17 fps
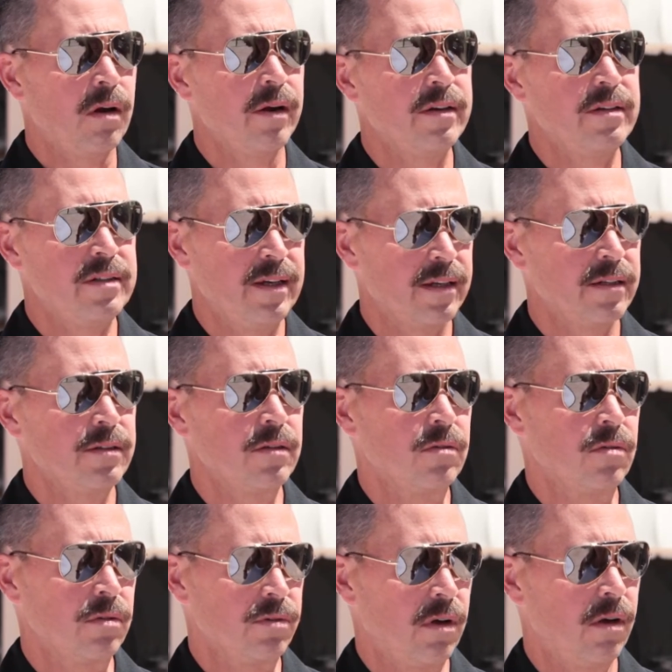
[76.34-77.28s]
hard
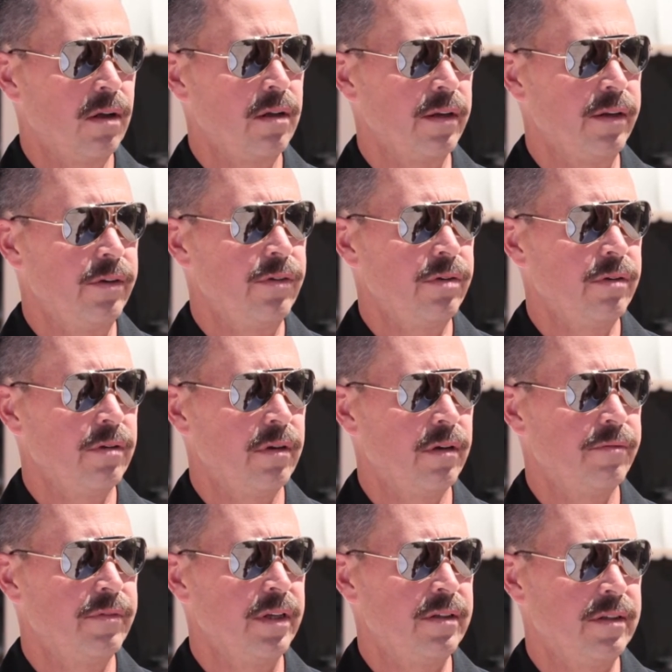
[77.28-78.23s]
technical knowledge
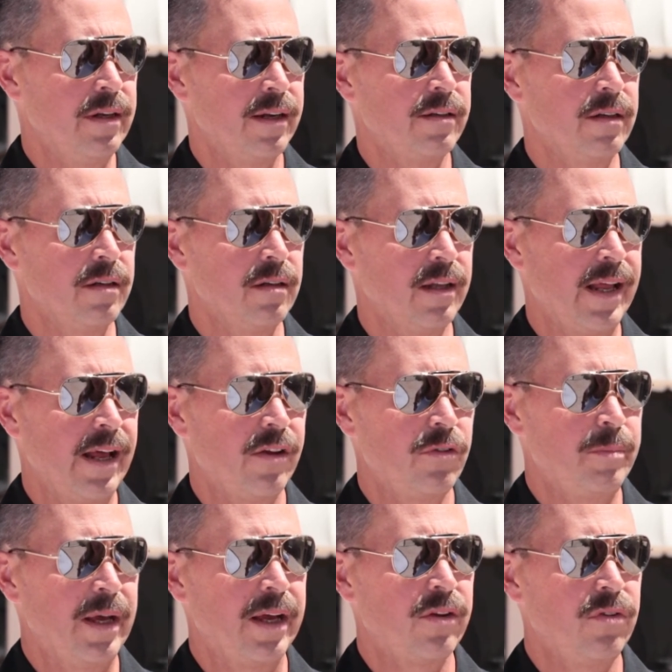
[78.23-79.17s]
of the technical
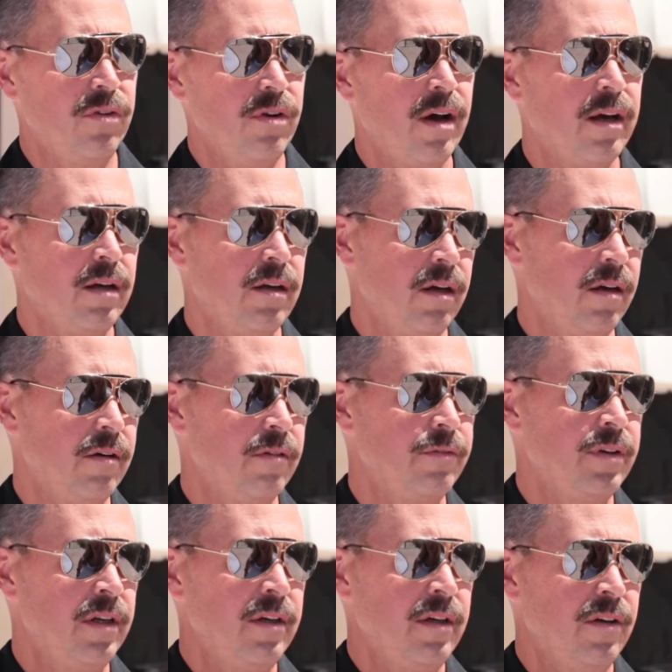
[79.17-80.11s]
aspects, not
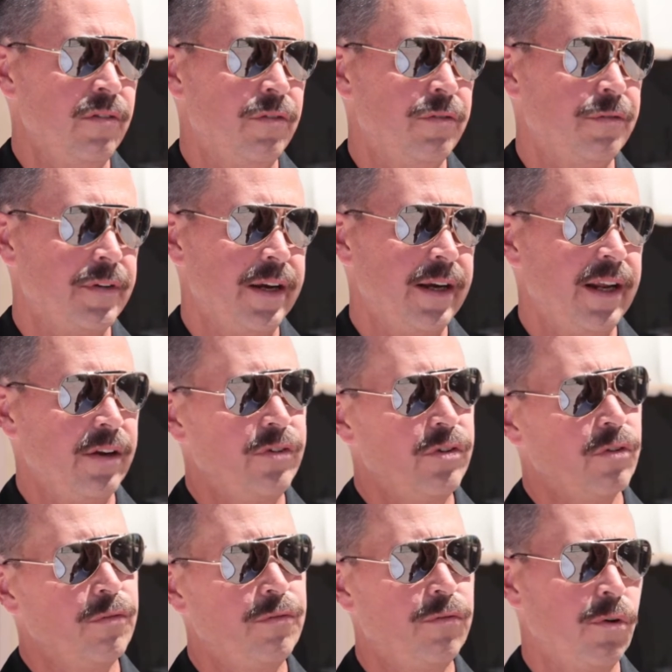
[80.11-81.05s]
of
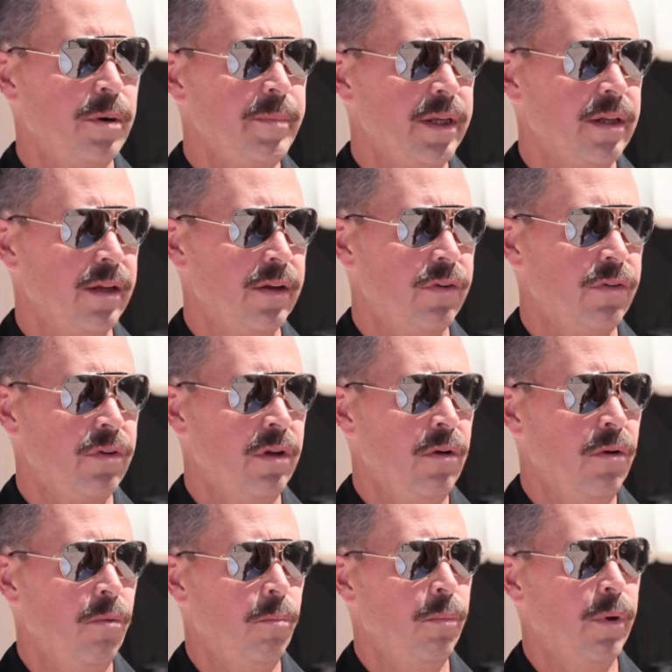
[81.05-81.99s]
financial formulas,
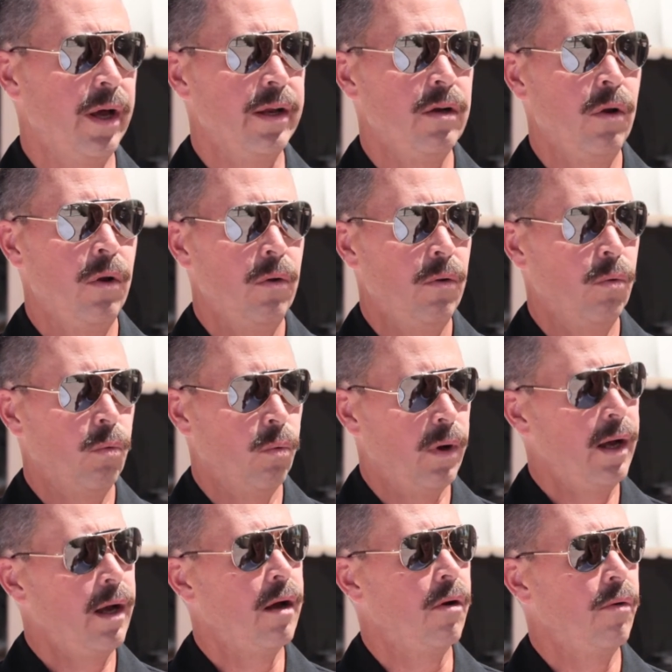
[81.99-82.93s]
but
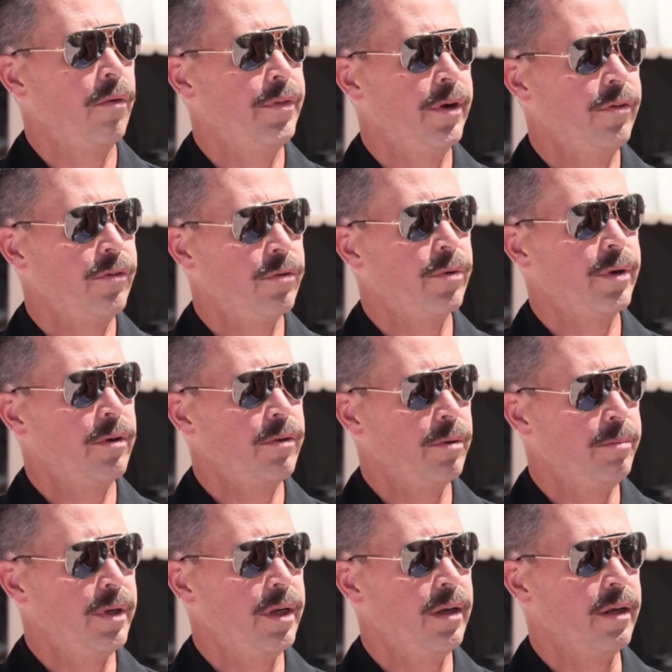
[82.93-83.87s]
wow, there's going
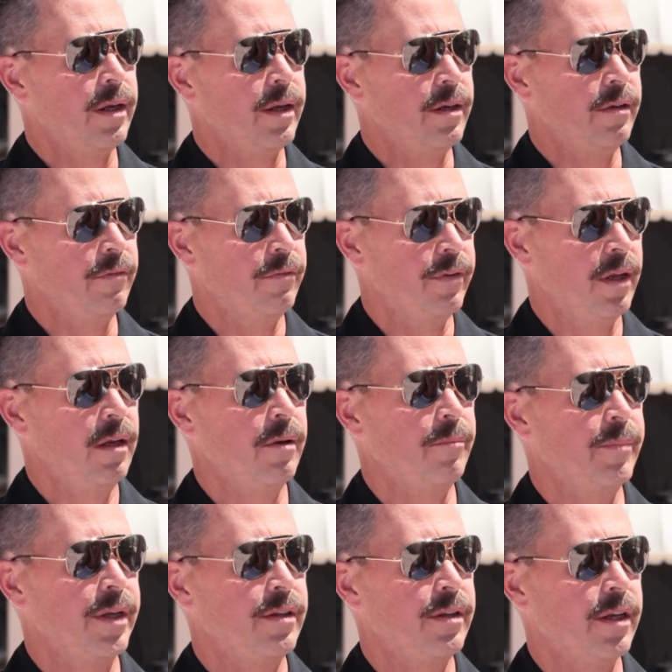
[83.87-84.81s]
to be a
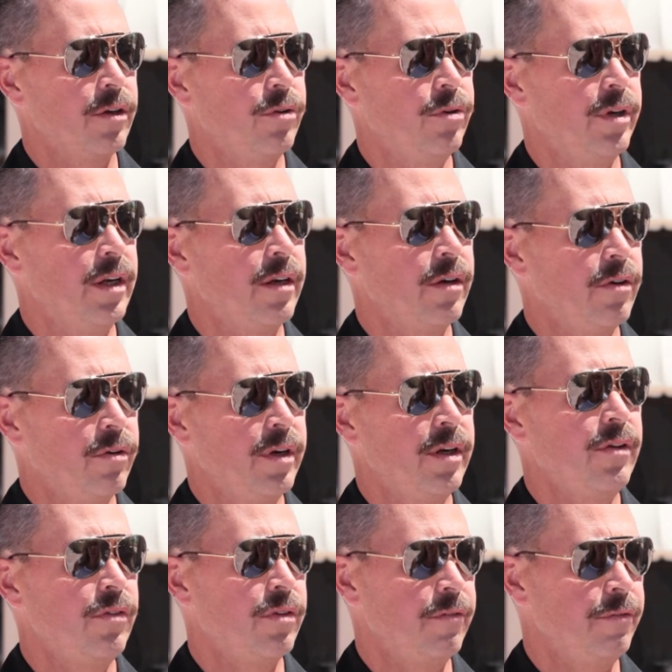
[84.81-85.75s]
development that could
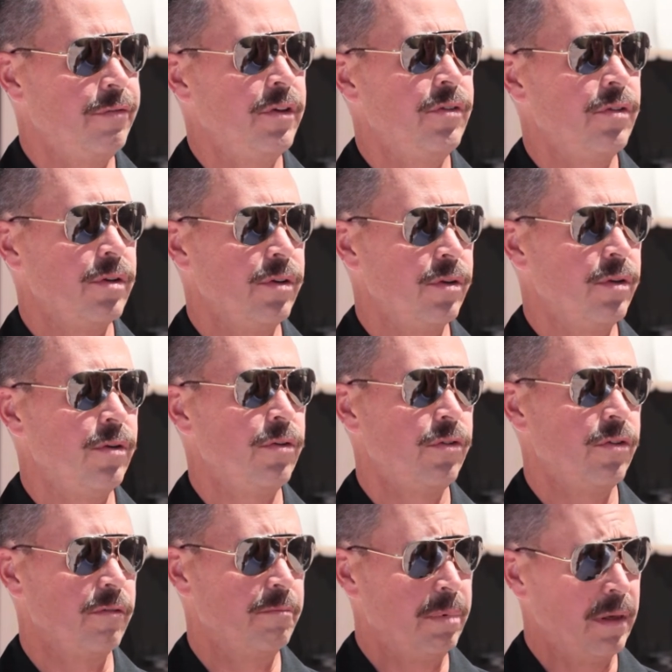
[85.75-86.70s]
increase the physical
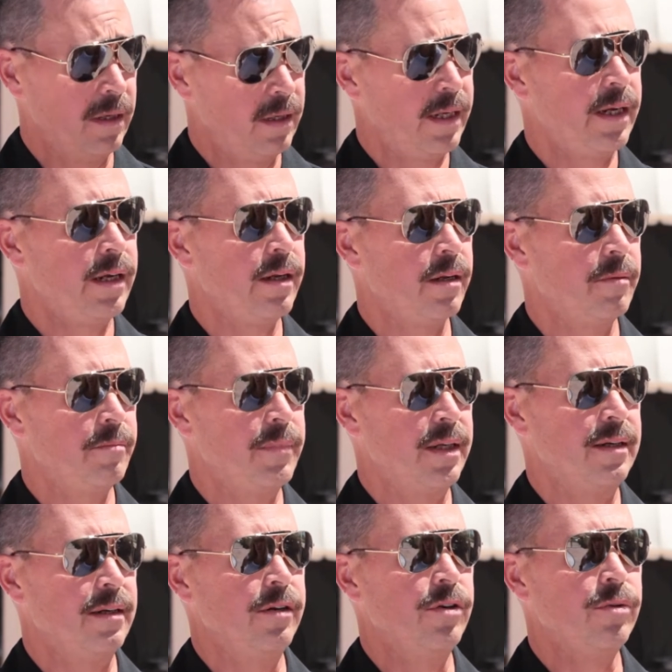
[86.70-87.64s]
use of palladium
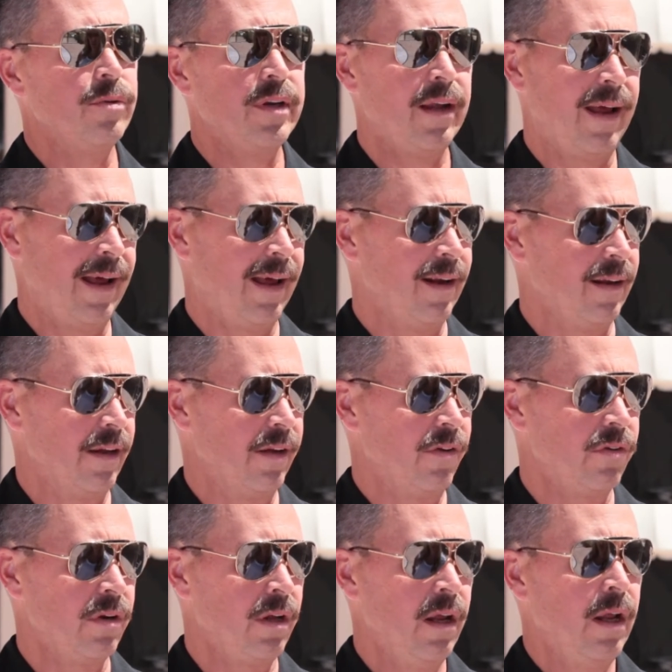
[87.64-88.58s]
in a new
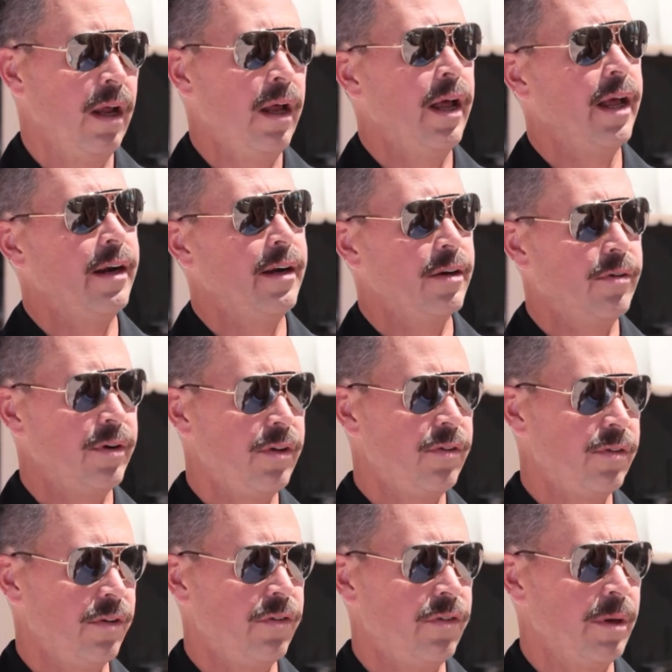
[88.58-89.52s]
catalyst and
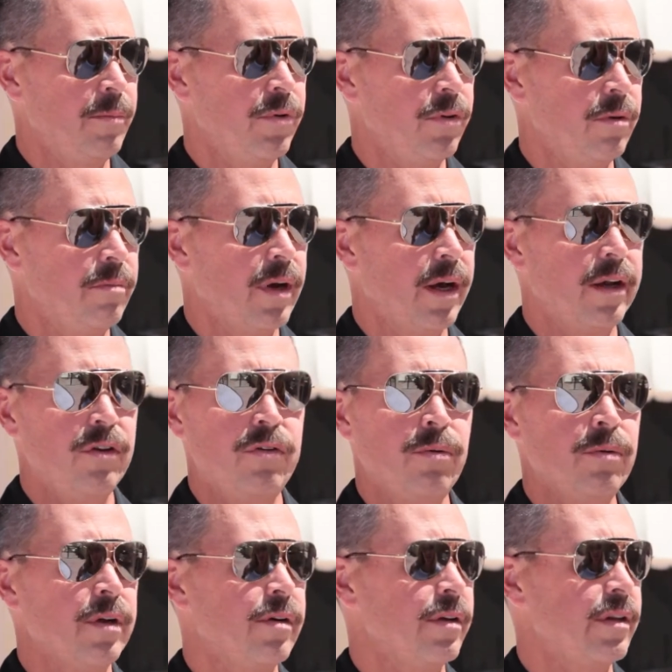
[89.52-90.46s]
increase consumption by
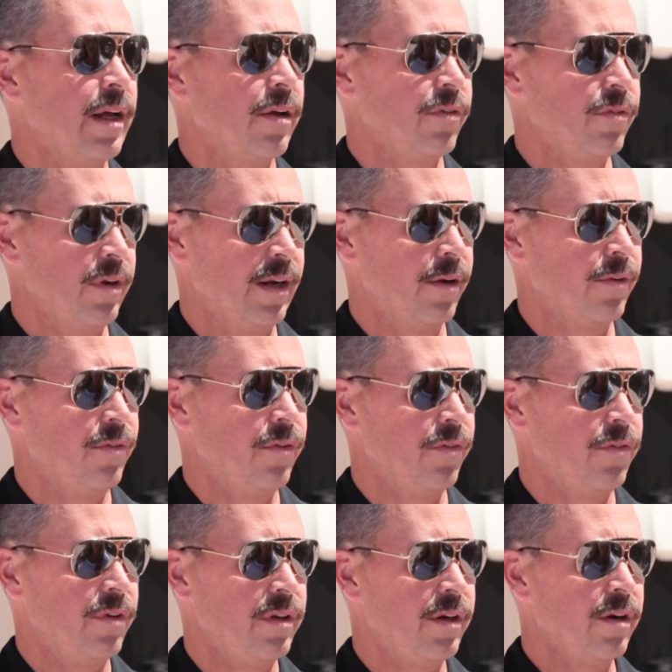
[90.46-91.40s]
200,000
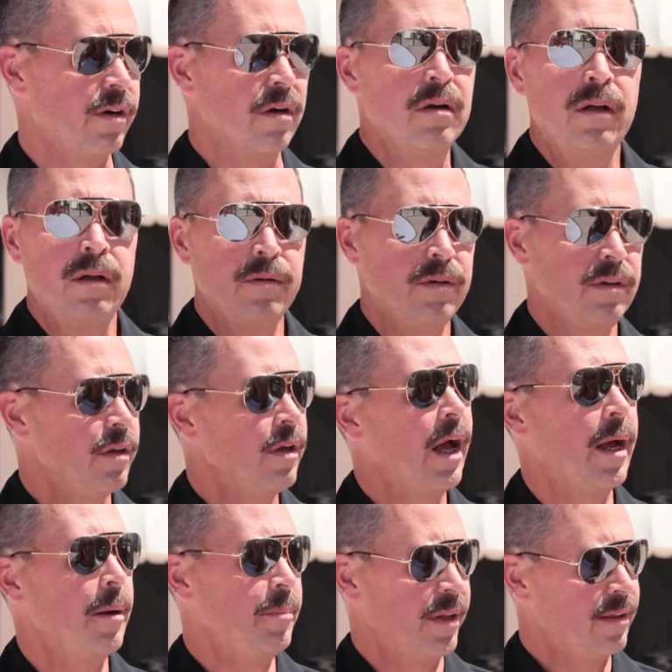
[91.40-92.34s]
ounces a year.
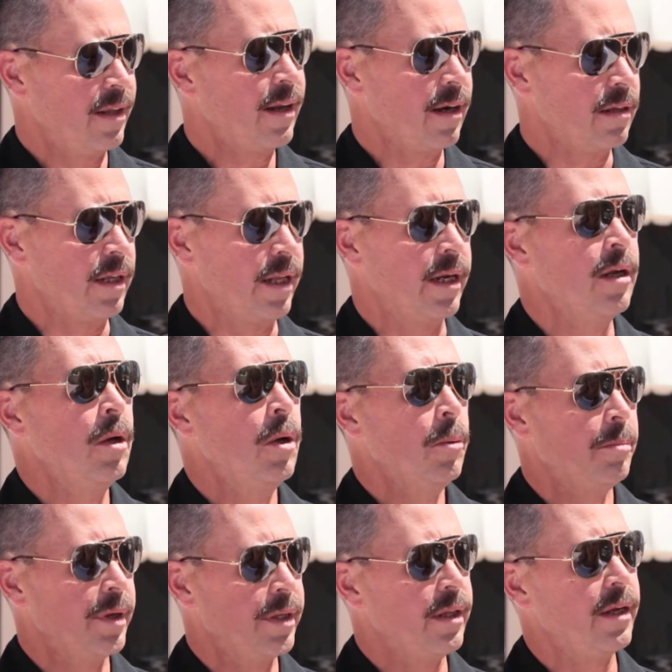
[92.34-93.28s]
Hypothetically, right.
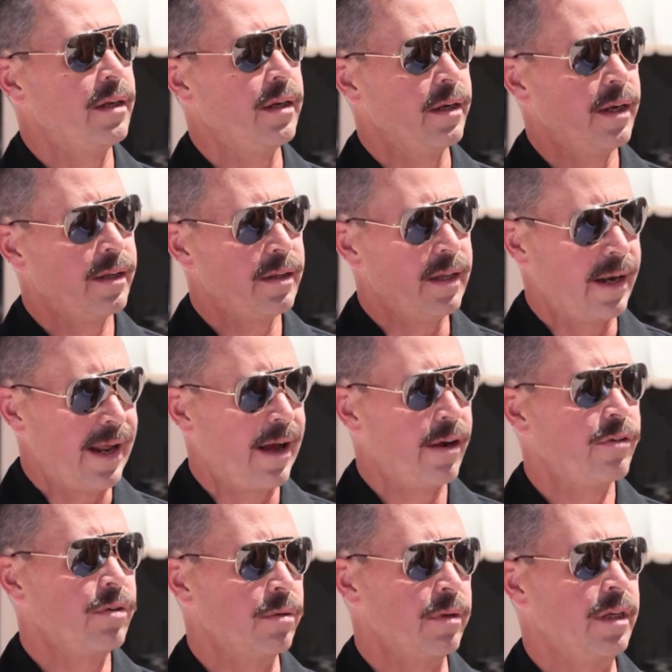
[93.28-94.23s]
but they can get that
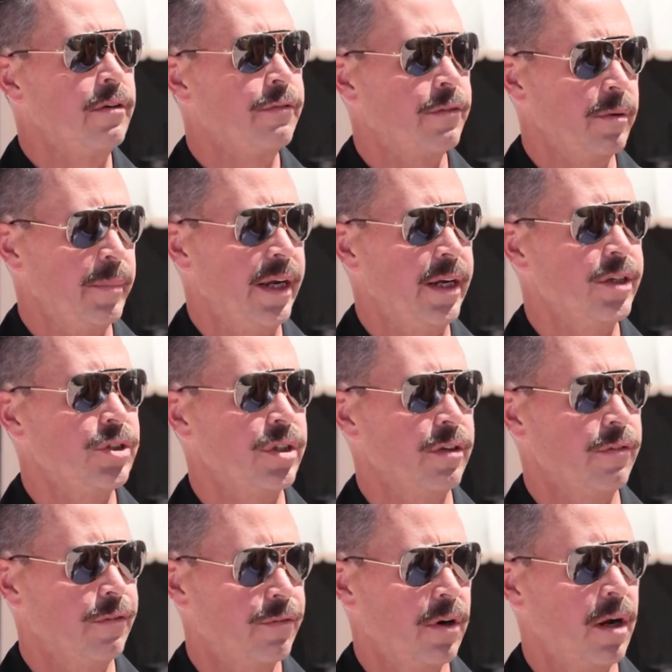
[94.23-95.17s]
actual
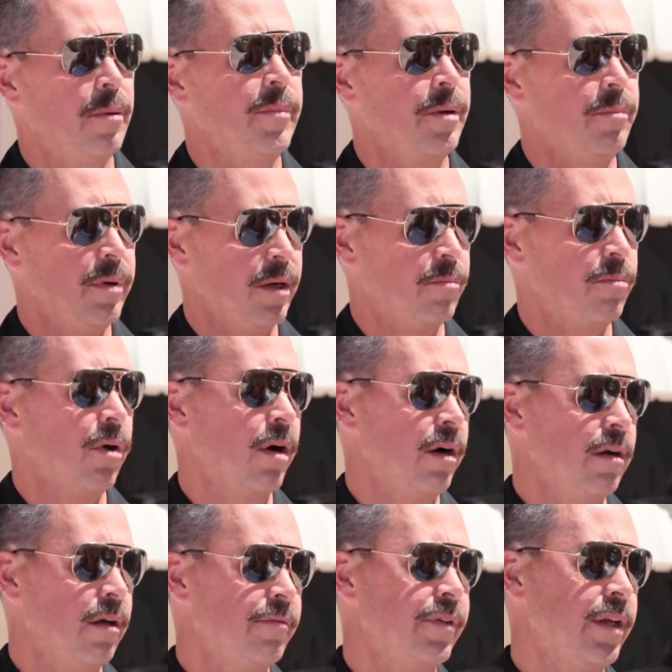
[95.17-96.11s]
information right. from and being
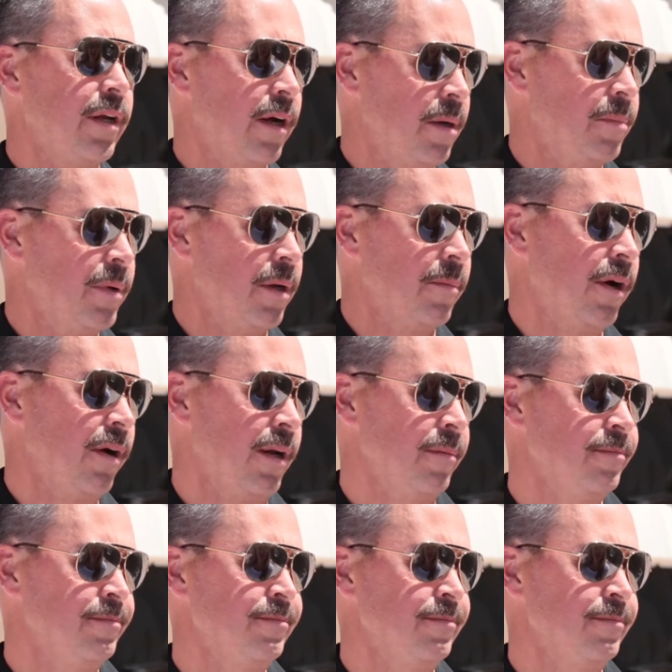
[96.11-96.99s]
part of the IPMI.